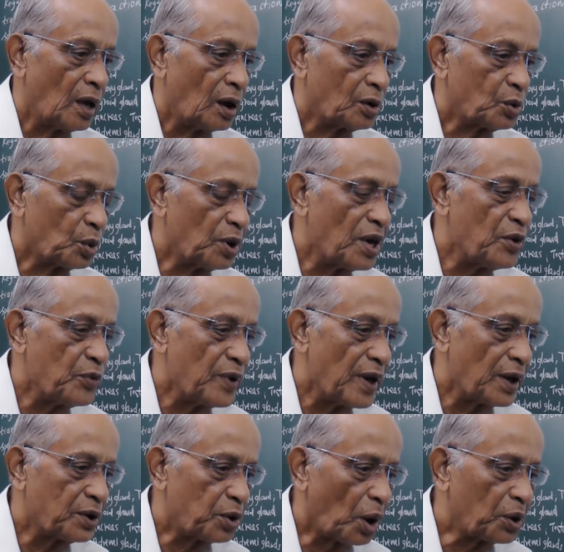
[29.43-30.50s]
Today we
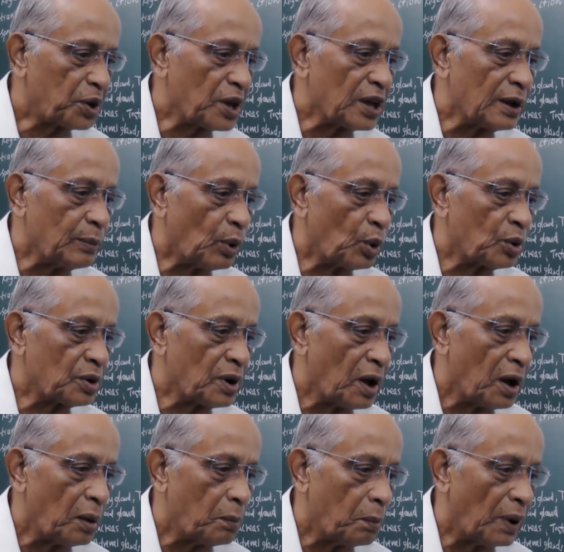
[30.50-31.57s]
are talking about
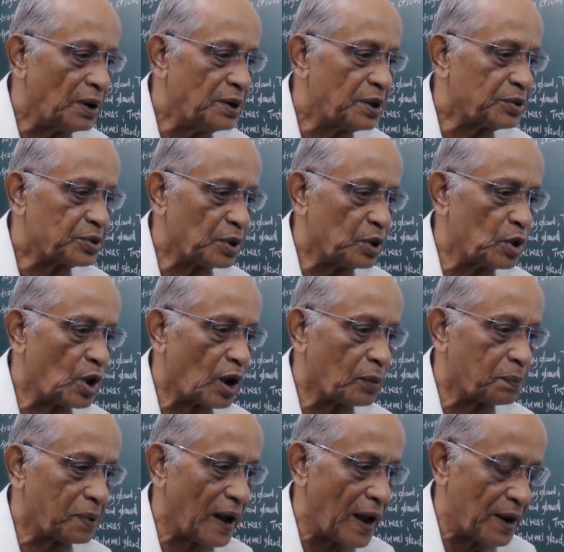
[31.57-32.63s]

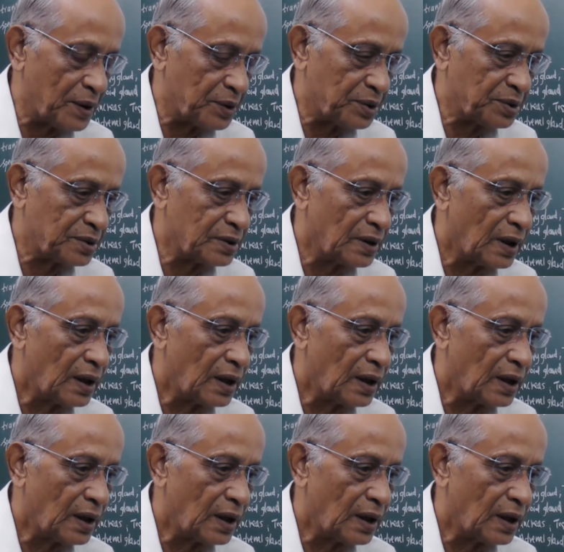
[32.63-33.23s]
multicellular plants.